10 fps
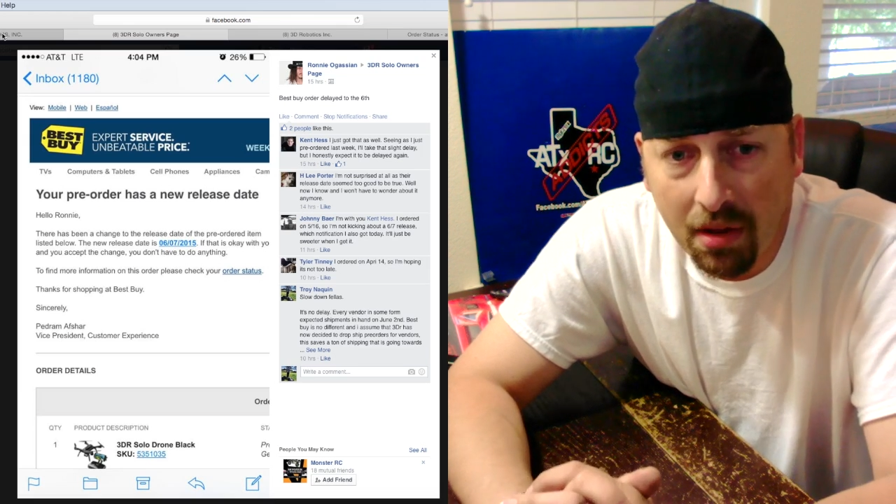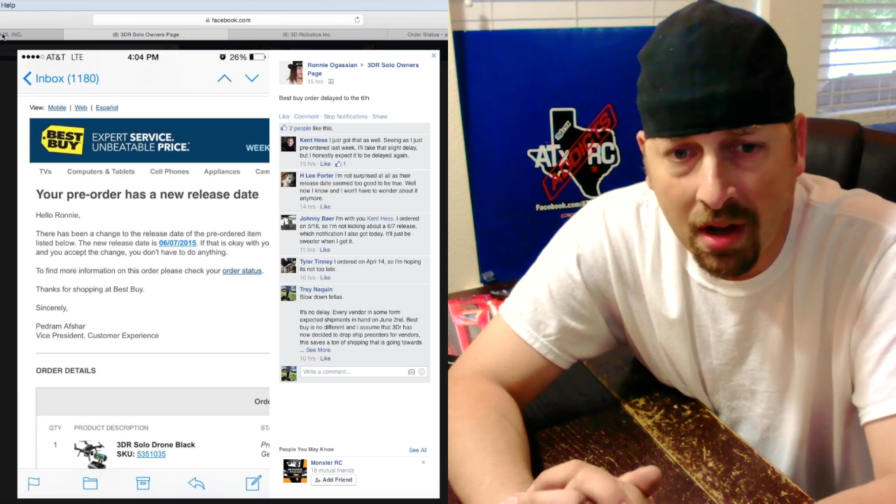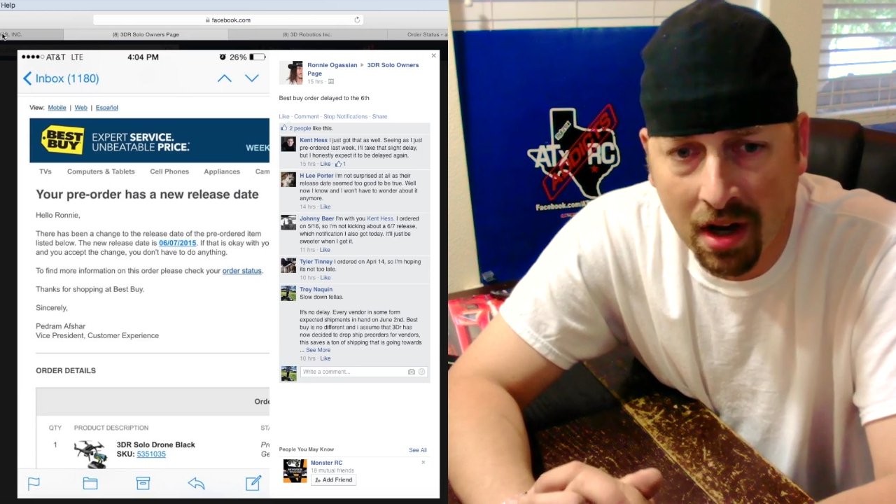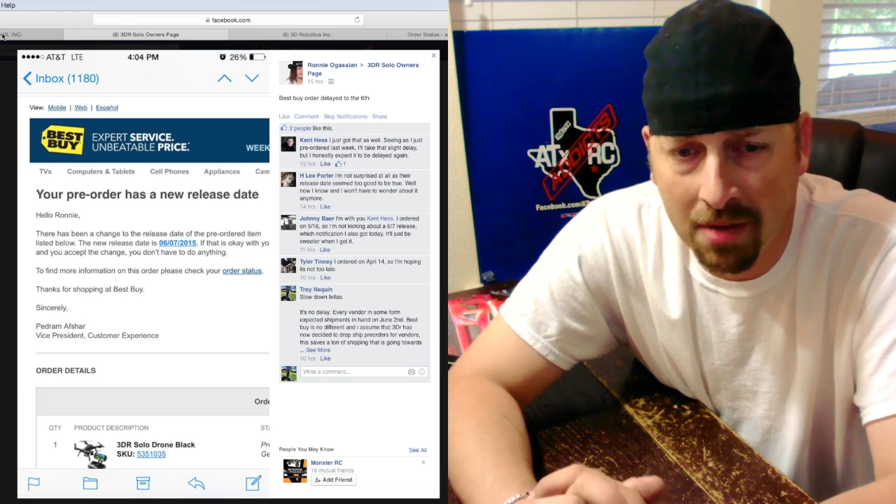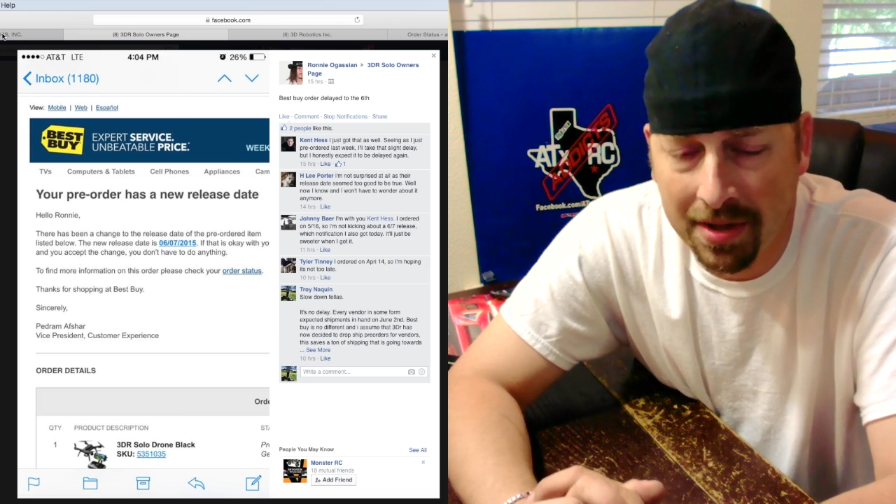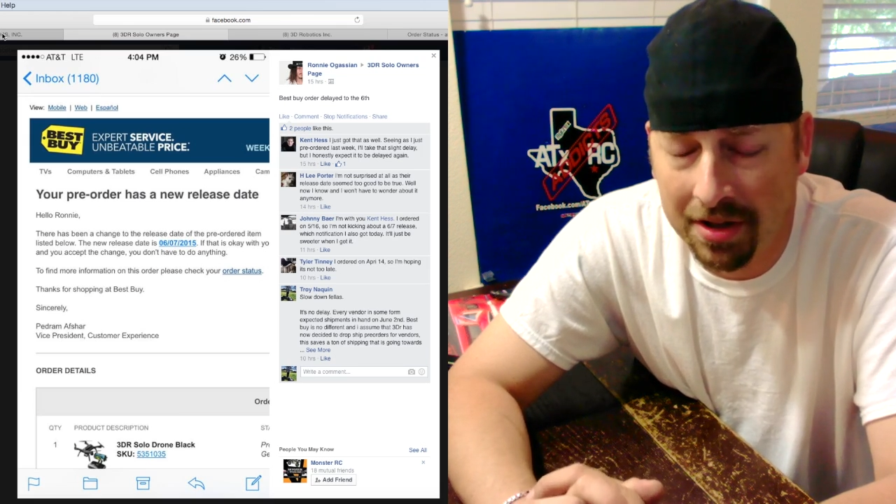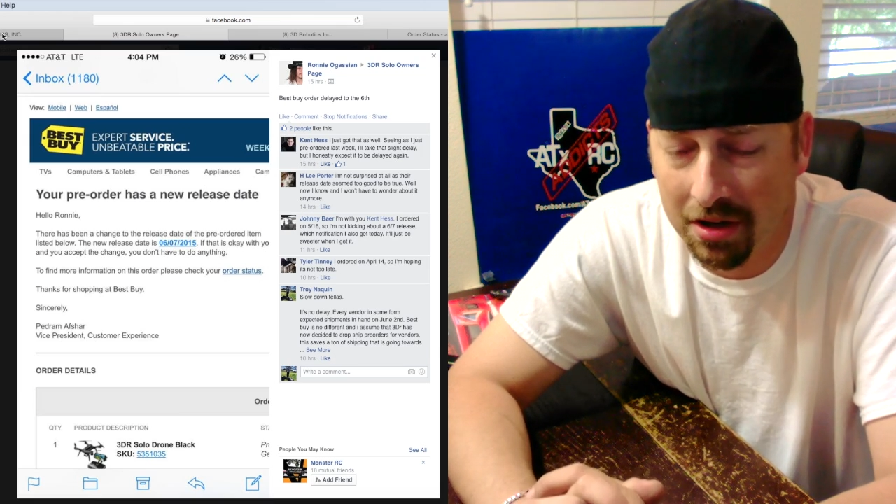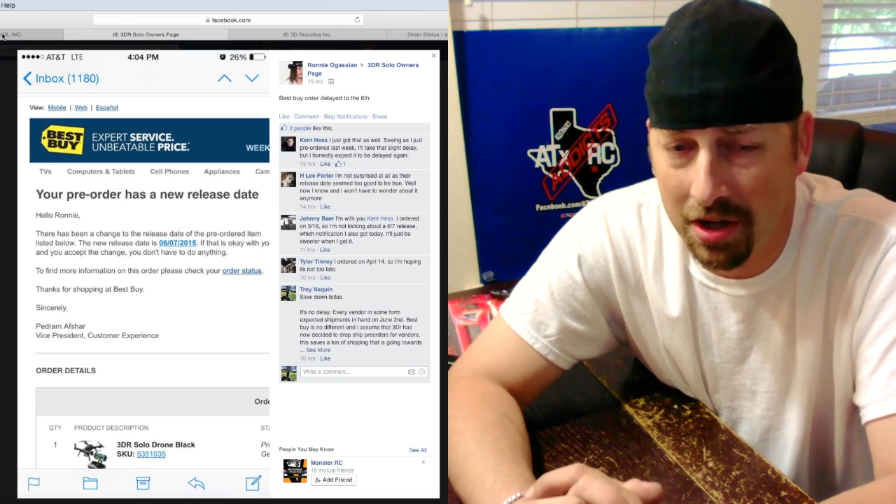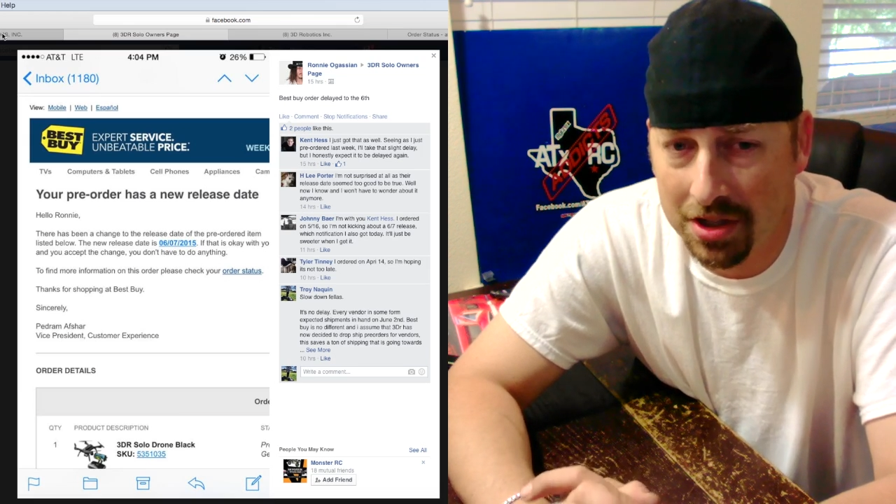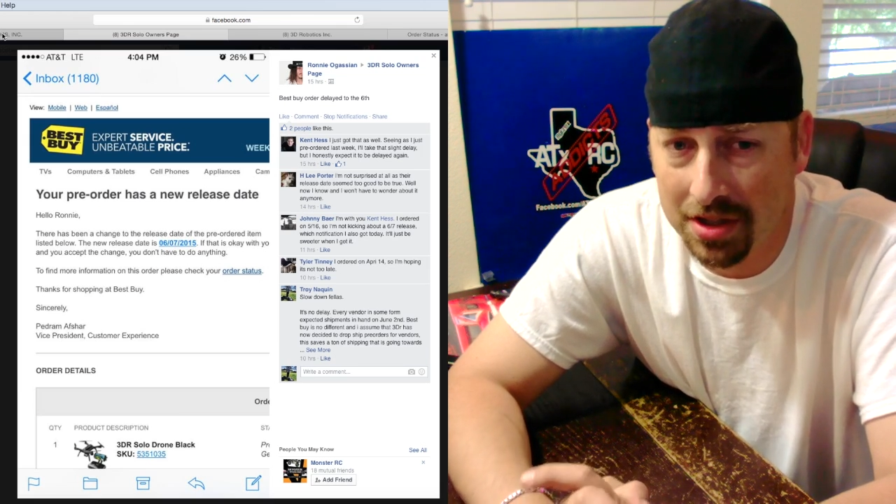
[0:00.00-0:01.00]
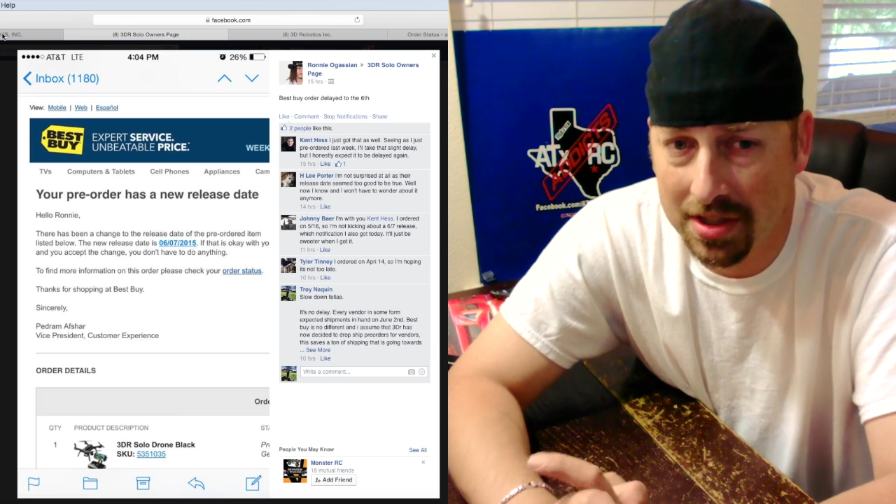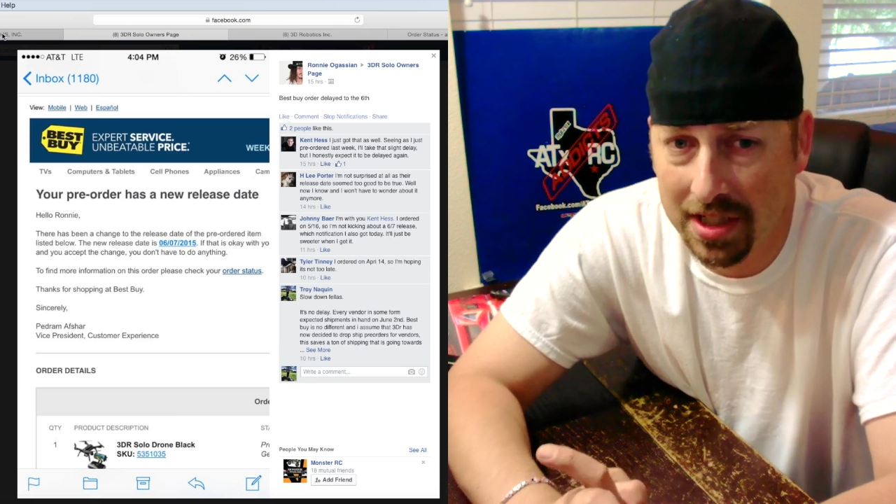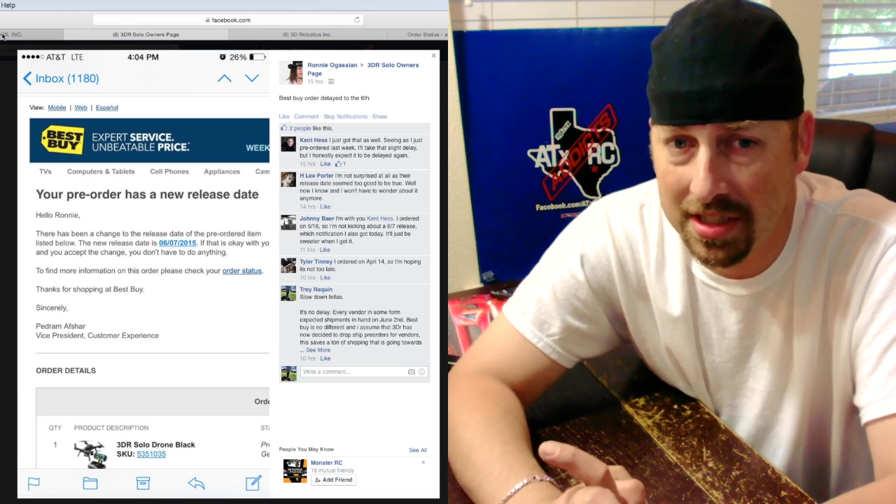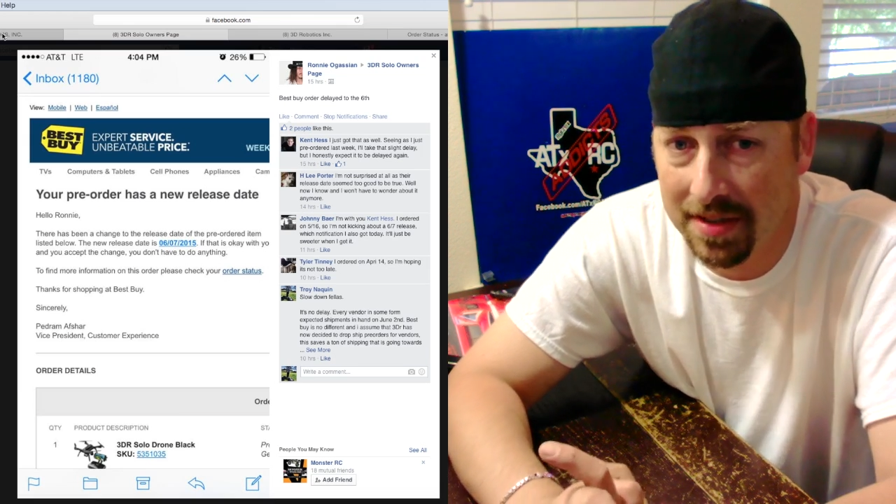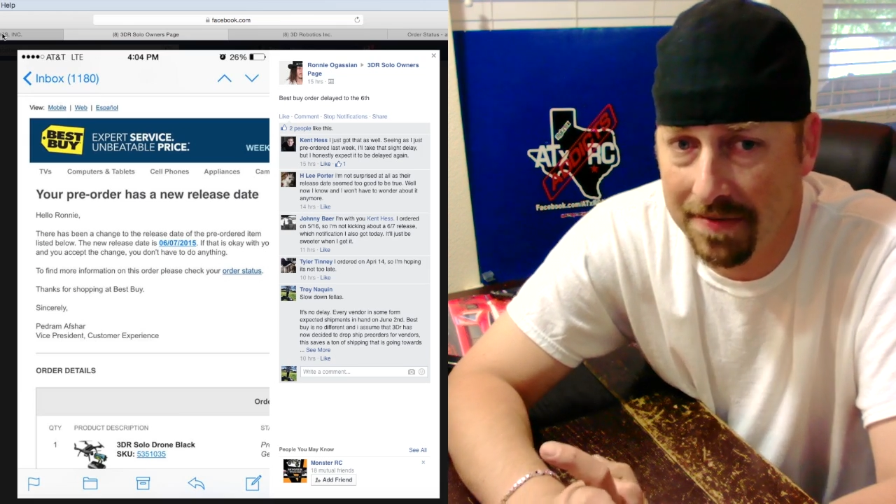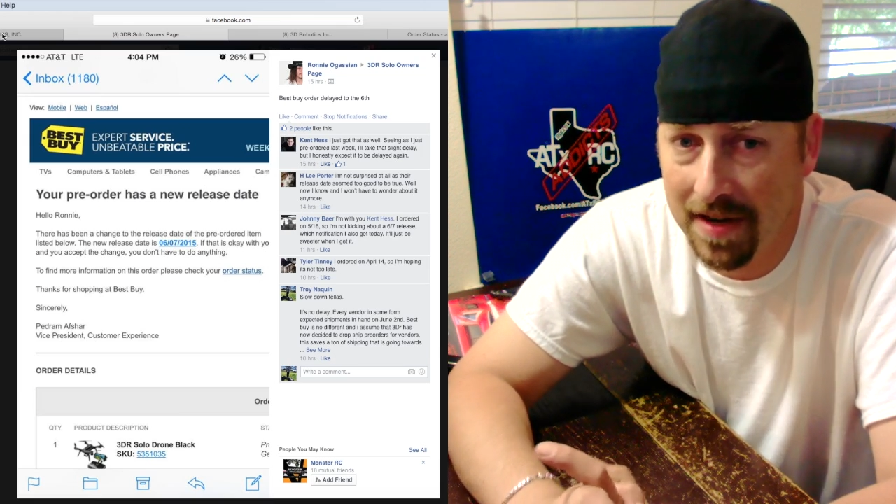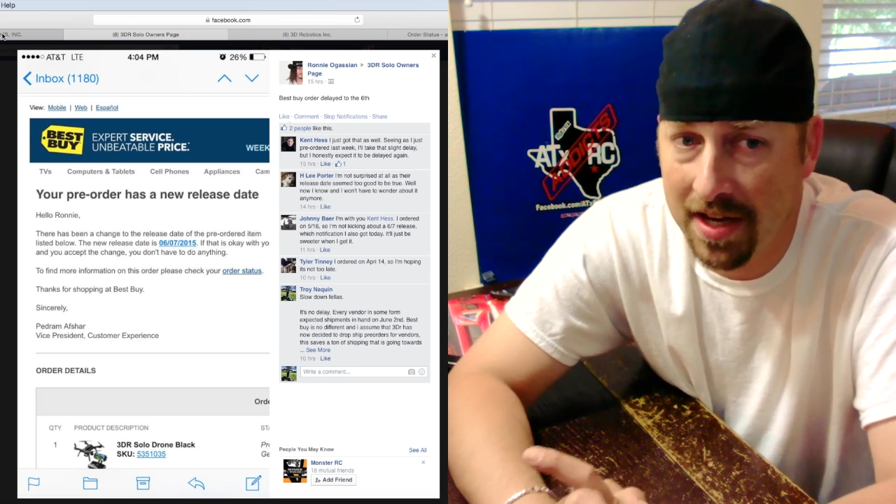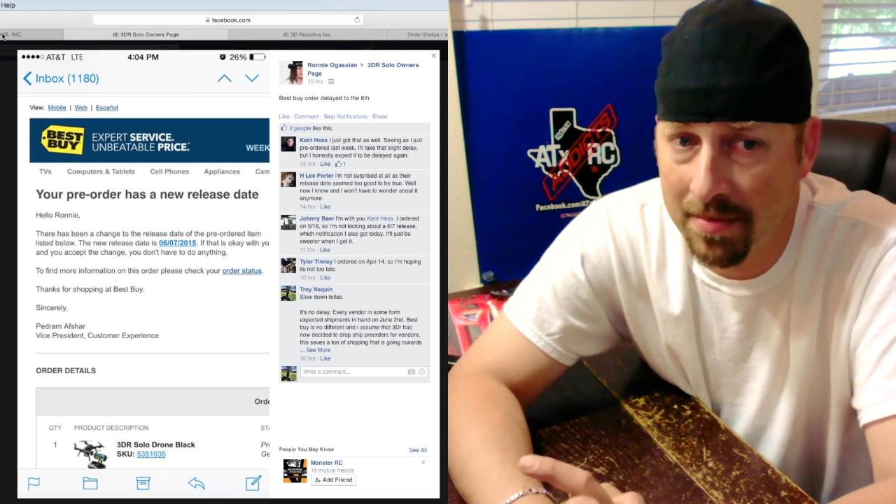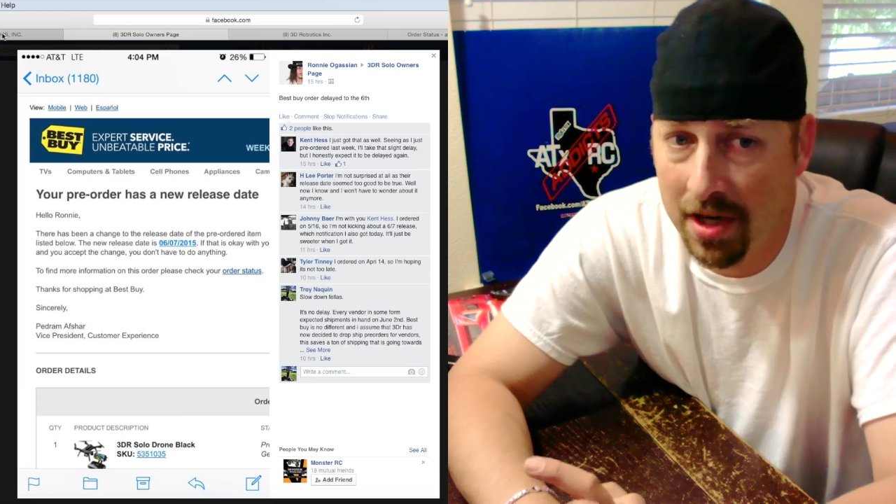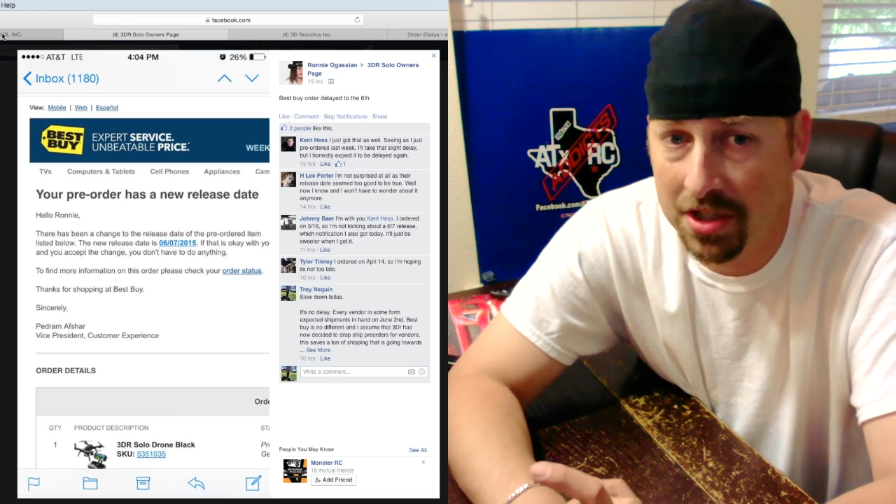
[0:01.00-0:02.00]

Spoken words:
in the larger cities to find them on